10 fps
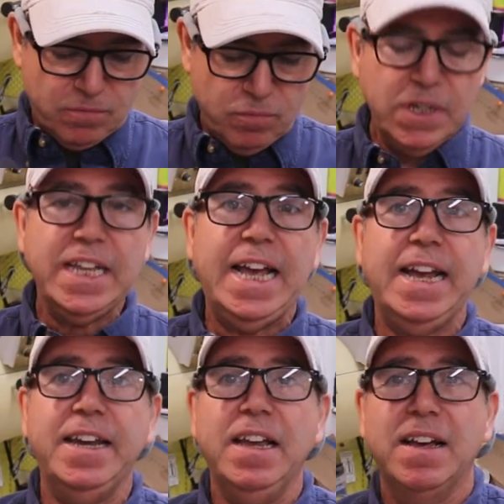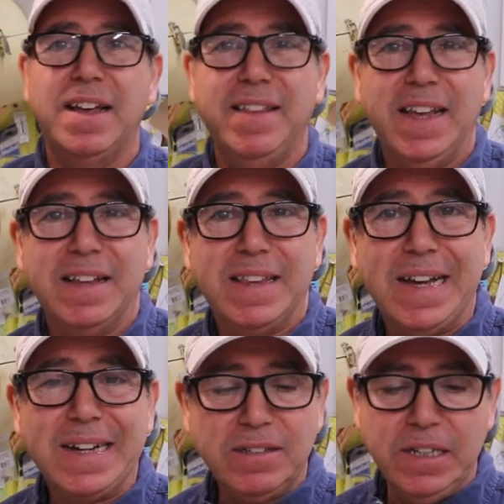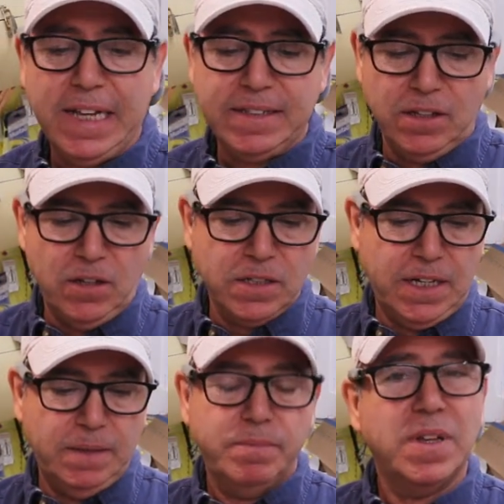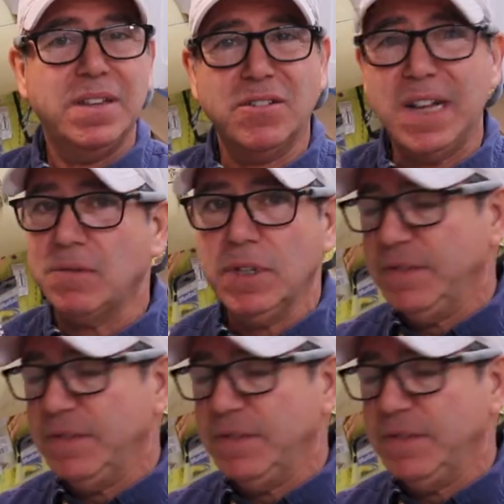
Really handy, and they actually last a long time, and they're not